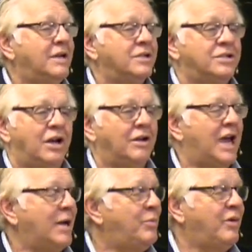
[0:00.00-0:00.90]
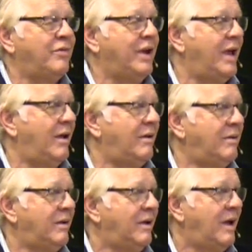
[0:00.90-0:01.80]
shall not prevail.
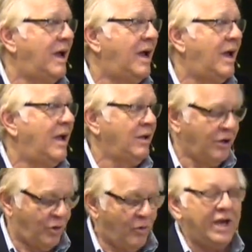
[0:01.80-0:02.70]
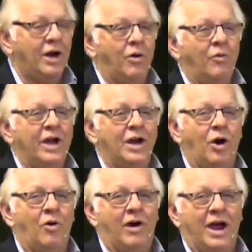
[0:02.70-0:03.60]
You know, we
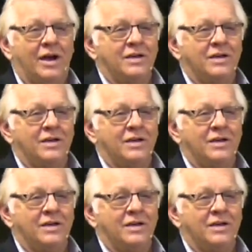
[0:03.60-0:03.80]
know, right?